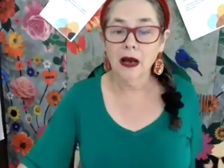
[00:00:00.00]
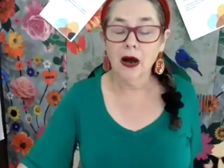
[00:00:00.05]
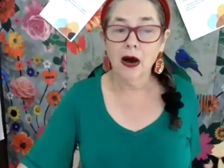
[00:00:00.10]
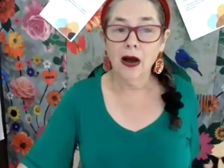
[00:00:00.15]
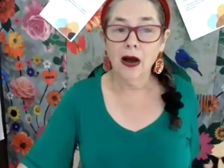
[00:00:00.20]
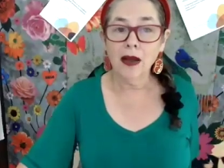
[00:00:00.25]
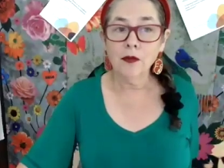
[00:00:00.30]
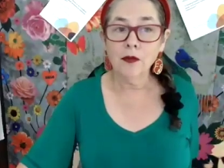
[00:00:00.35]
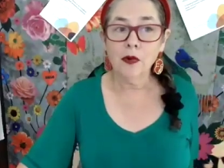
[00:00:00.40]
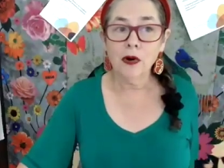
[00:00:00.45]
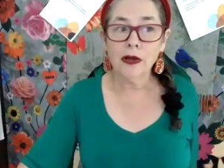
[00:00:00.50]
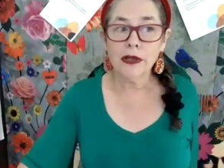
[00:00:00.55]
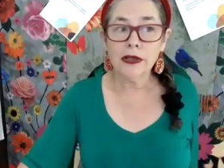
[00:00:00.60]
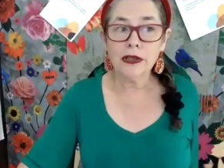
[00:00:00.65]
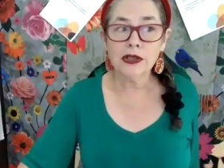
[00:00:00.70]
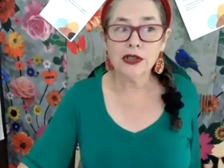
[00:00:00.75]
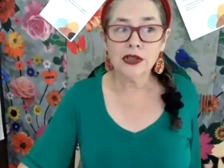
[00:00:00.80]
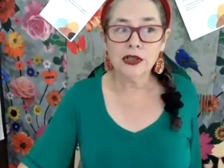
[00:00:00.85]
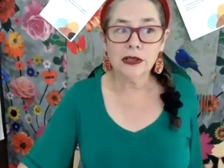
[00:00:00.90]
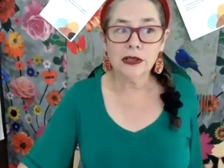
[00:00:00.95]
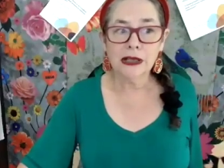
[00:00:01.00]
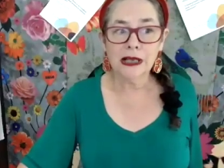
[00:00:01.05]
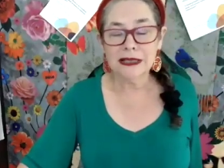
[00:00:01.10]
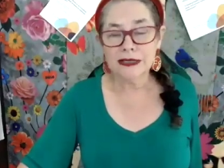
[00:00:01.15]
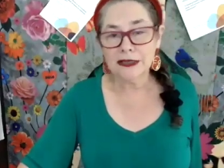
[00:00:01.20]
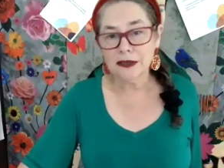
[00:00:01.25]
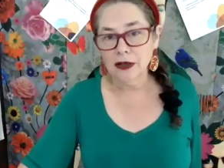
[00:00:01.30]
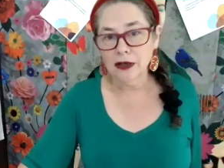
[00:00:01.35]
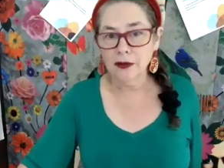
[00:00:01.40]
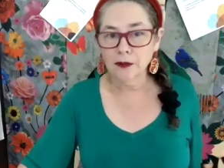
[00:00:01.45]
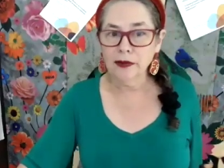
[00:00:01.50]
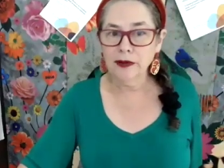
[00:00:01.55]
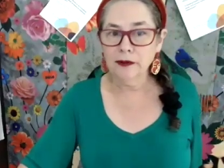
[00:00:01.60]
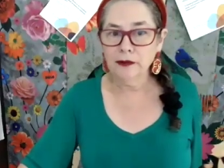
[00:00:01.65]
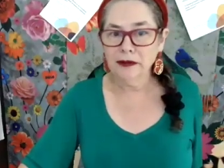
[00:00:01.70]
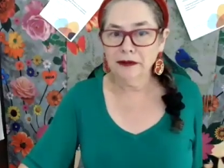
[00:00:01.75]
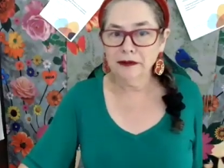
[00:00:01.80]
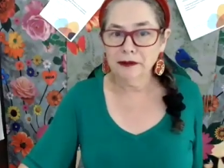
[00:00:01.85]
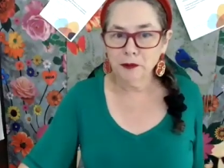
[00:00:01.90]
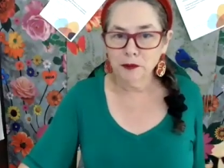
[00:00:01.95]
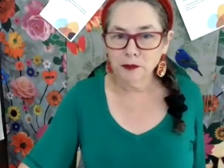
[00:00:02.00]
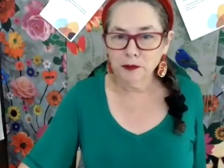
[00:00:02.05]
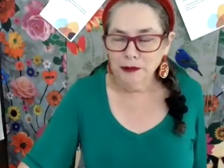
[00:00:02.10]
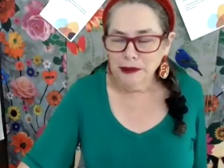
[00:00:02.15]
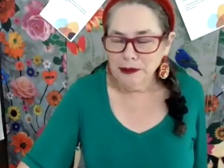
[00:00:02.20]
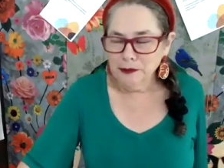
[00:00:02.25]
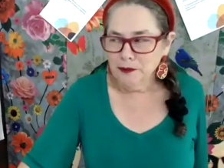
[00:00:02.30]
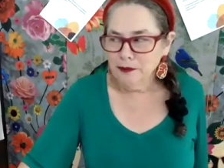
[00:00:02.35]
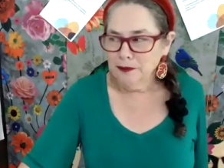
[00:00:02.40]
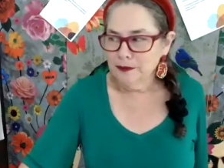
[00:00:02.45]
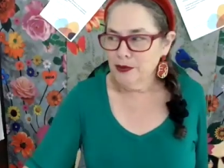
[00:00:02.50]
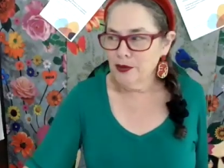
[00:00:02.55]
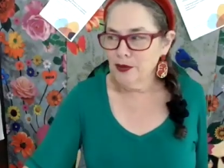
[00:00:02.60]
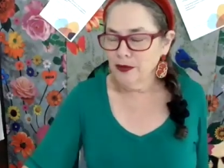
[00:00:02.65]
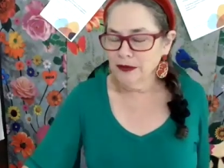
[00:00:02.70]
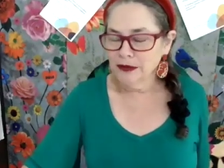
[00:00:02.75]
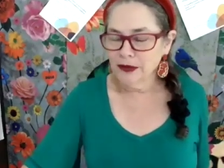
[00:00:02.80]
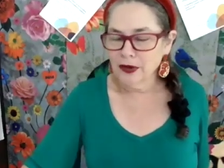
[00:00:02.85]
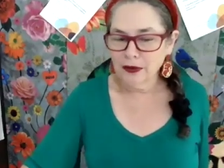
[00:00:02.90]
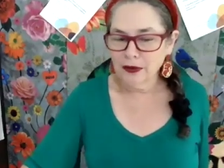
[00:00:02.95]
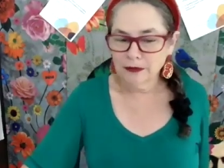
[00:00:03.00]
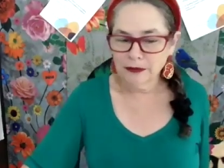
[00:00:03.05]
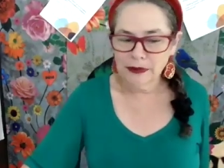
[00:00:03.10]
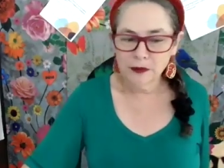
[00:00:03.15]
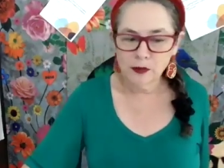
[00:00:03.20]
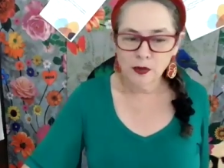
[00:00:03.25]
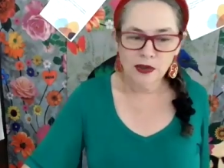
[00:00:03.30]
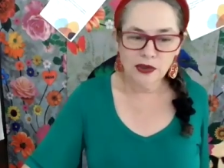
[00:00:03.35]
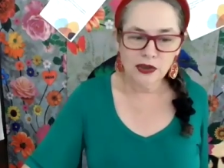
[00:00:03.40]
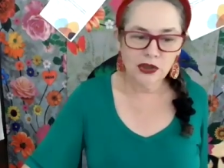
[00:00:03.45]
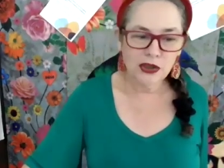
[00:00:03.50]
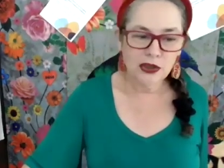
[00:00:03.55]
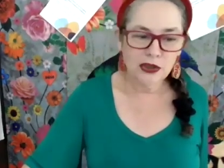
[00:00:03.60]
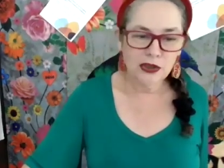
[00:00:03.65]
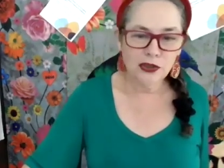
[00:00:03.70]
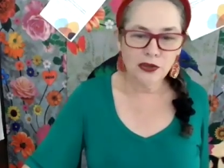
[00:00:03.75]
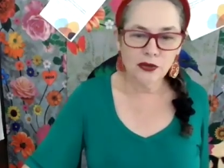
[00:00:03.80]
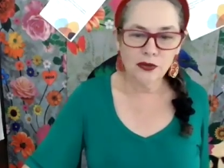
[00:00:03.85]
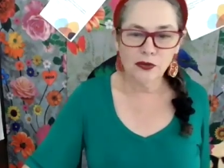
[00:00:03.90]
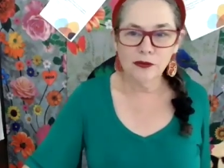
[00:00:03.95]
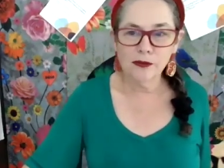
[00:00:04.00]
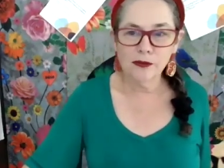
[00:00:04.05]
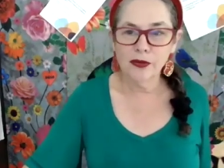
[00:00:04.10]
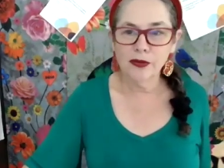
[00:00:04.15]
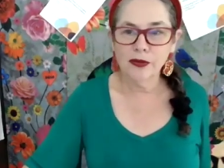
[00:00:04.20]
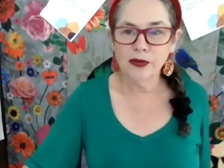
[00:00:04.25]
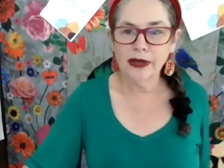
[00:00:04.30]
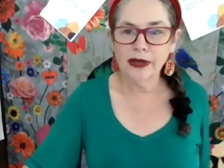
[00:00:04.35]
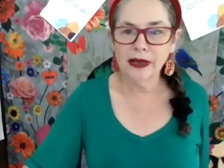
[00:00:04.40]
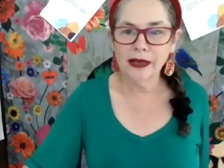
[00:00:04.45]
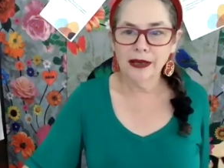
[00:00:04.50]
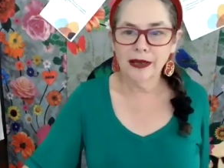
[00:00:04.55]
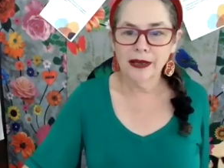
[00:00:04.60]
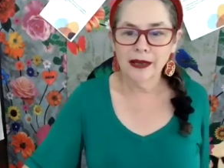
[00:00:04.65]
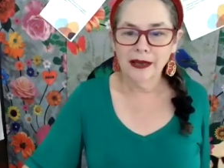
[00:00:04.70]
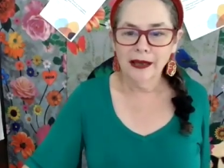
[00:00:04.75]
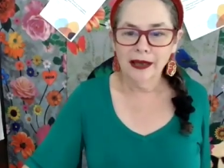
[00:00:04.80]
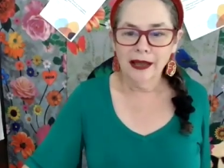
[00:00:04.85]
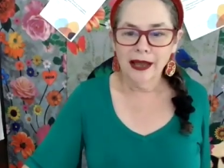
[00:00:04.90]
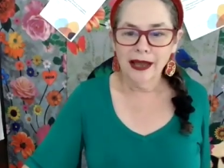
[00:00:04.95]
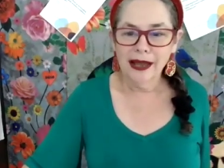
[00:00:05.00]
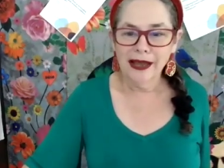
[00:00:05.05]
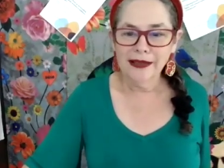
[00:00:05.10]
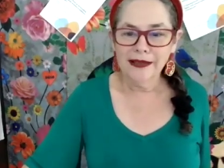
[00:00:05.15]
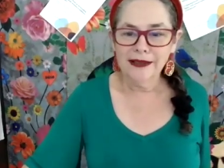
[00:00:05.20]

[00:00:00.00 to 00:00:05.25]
I watched last night. Paul and I rewatched Storm Boy, and